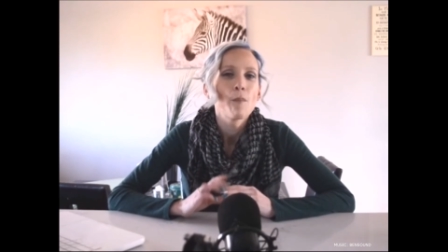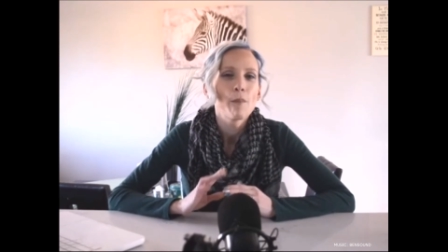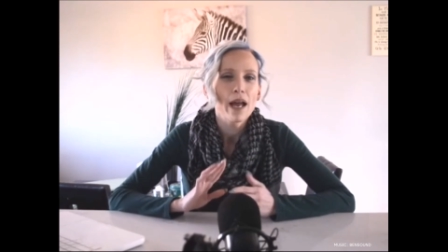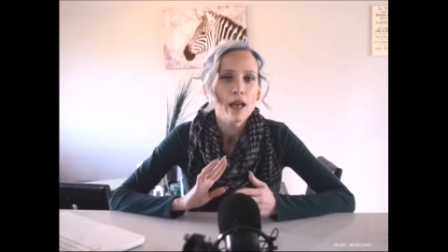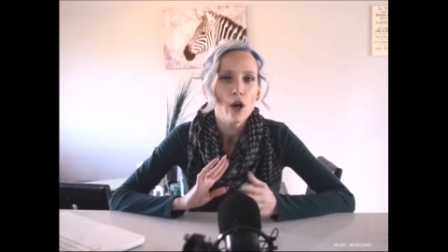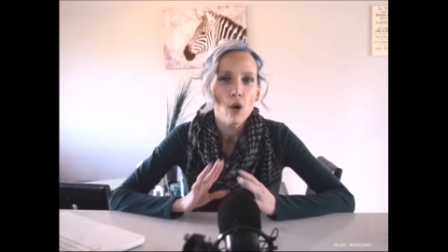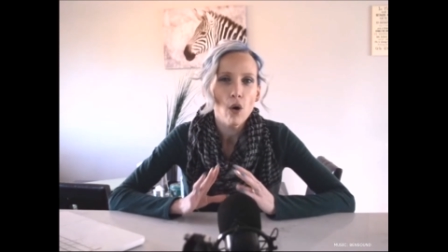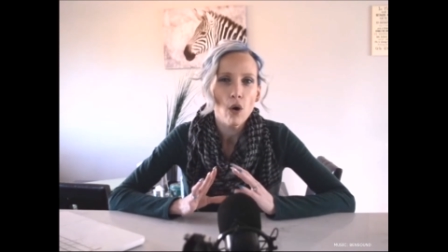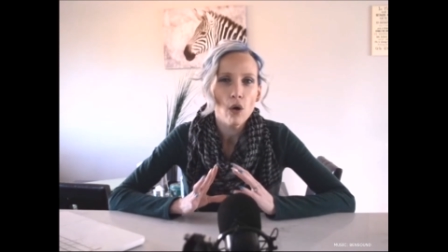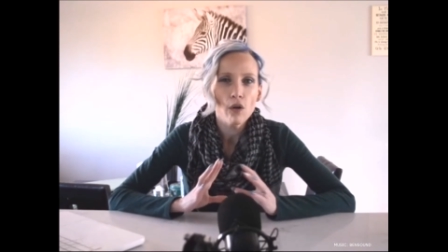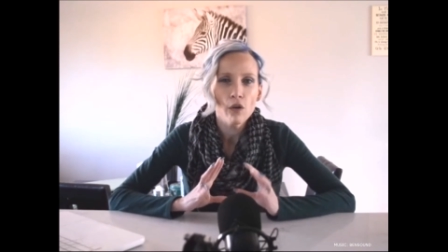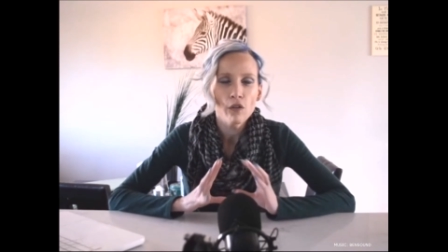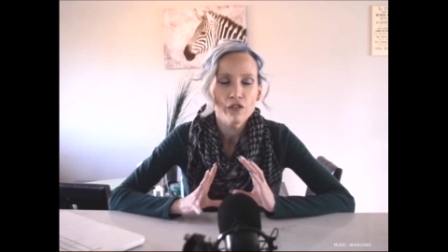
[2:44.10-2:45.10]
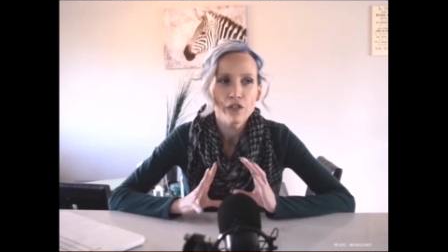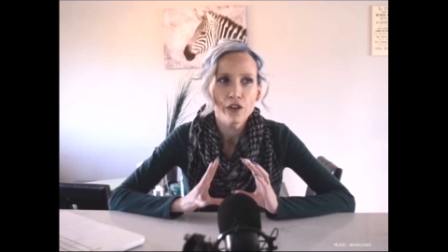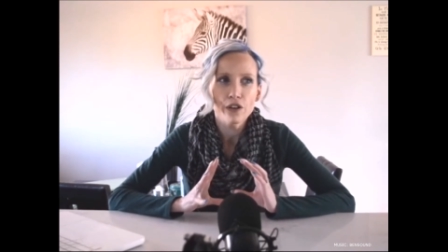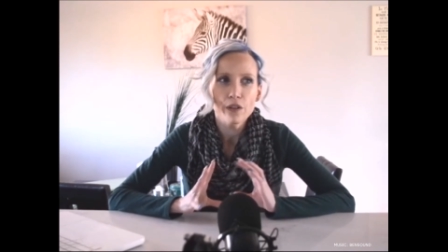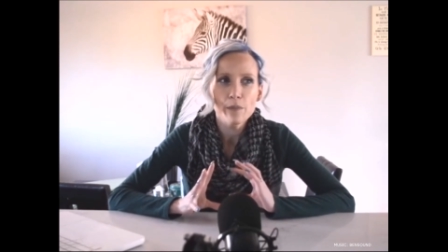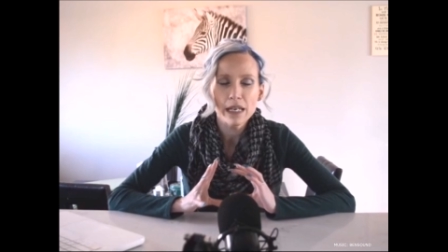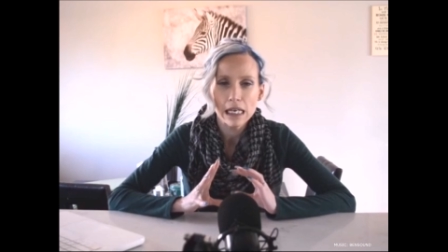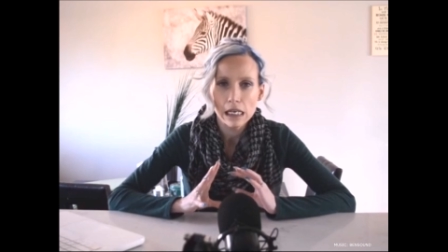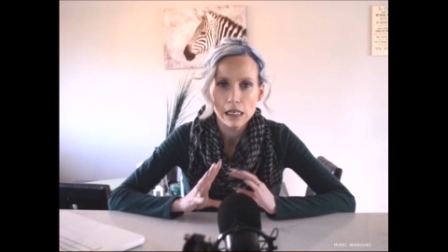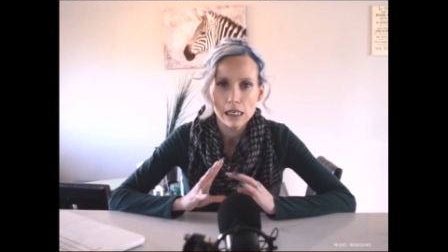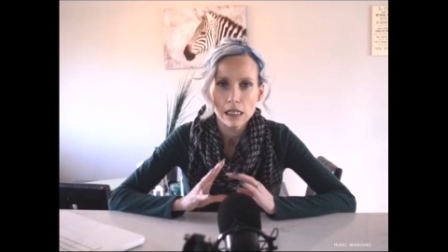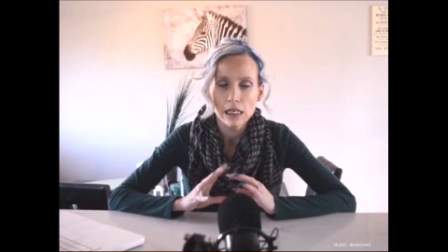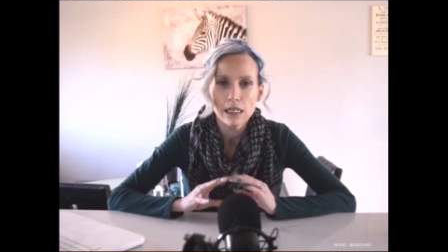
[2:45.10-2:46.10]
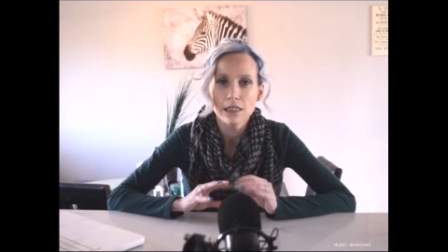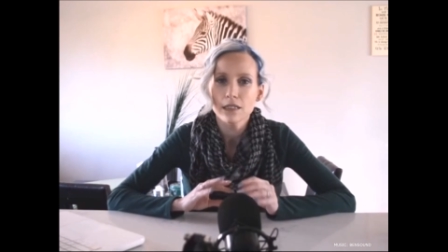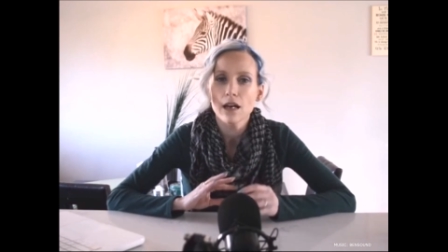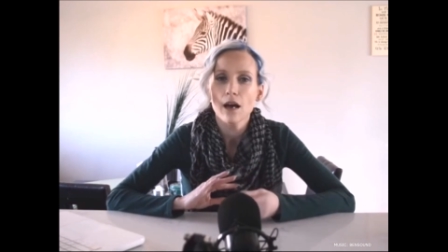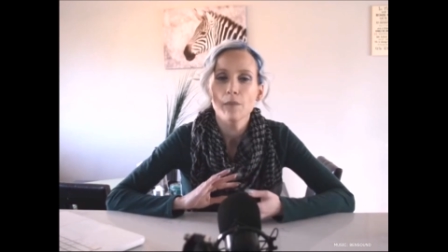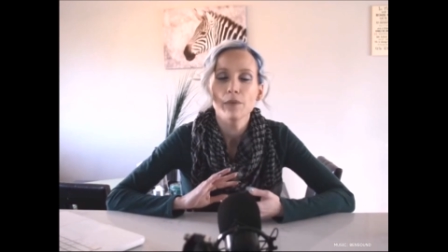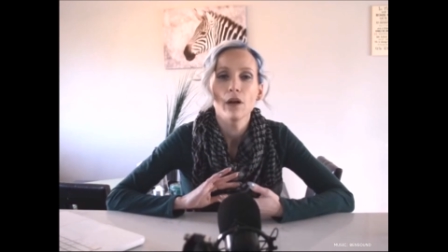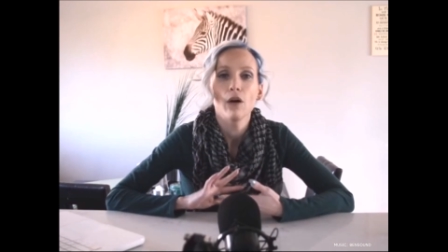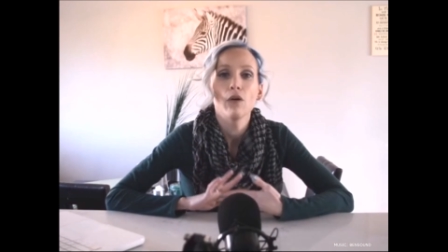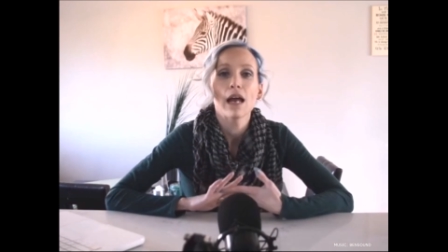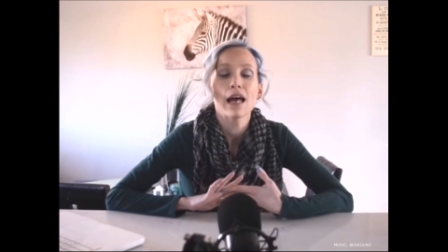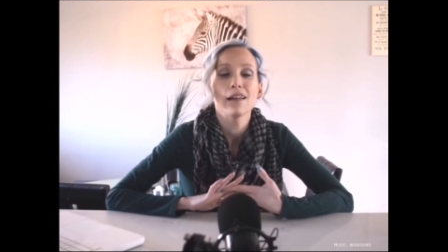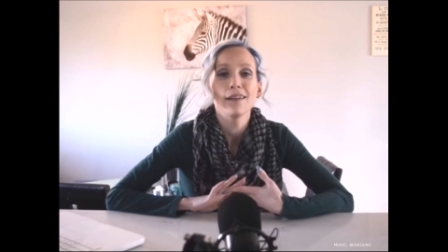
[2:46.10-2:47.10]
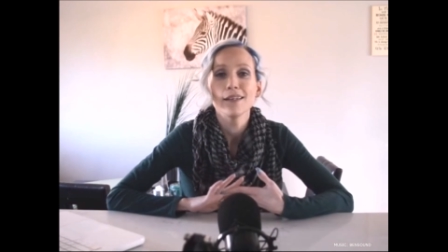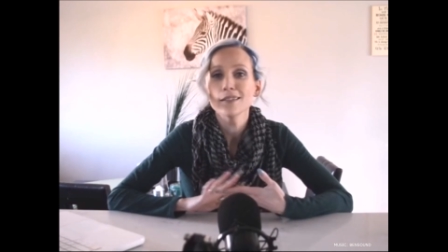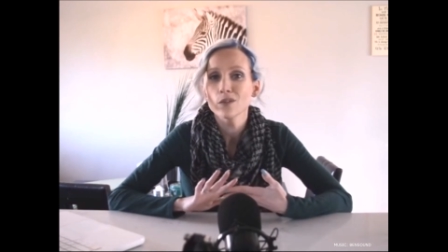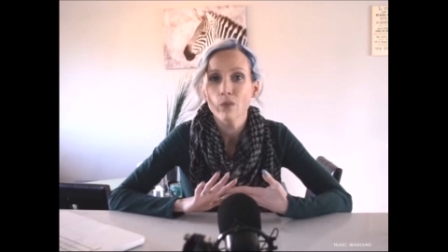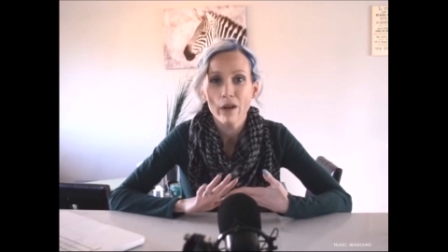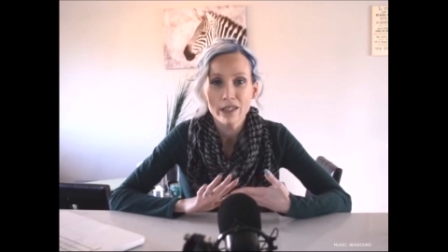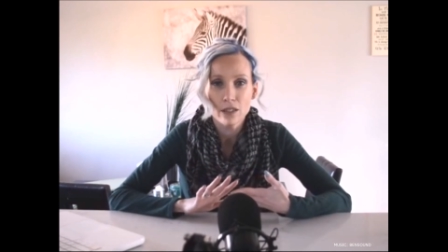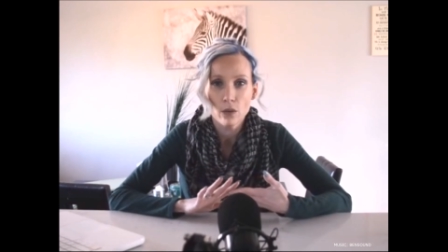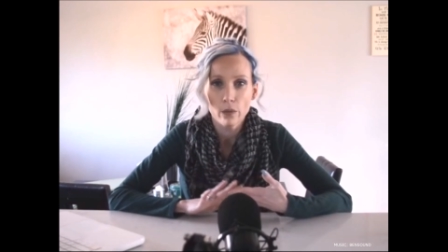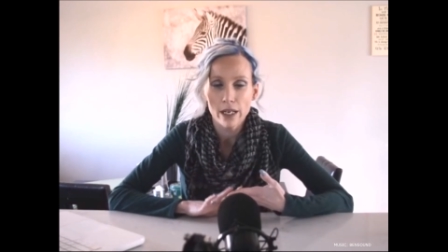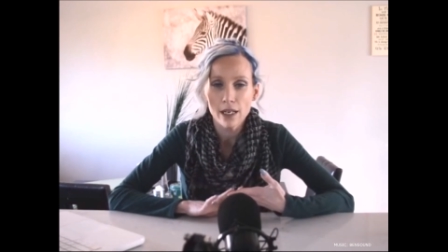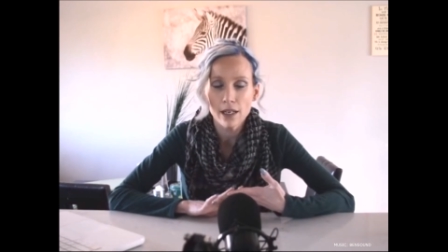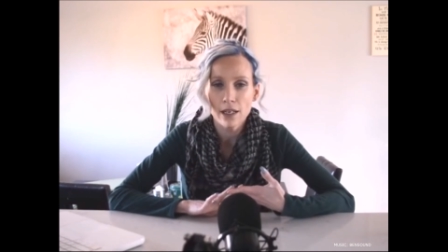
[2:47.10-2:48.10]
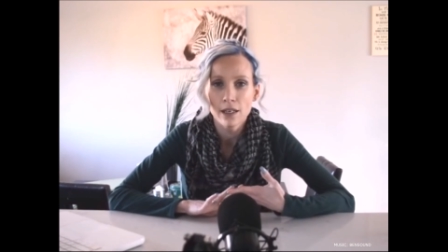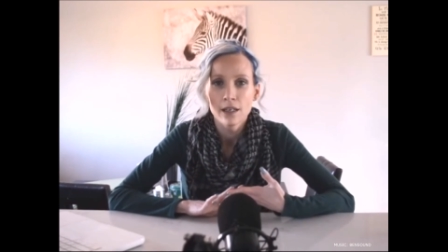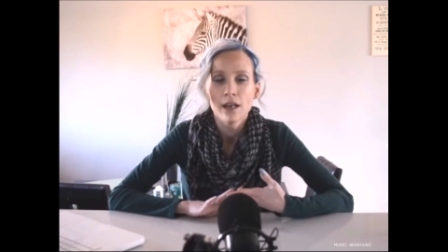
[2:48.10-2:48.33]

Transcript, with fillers: My goal for the beginning is to upload at least once a week